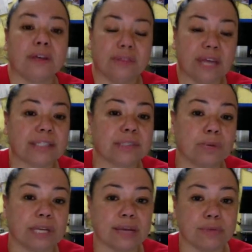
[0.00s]
That's
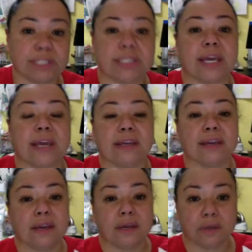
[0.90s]
when I would say
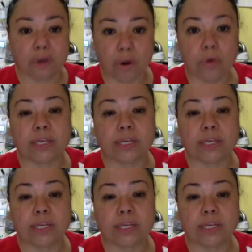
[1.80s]
go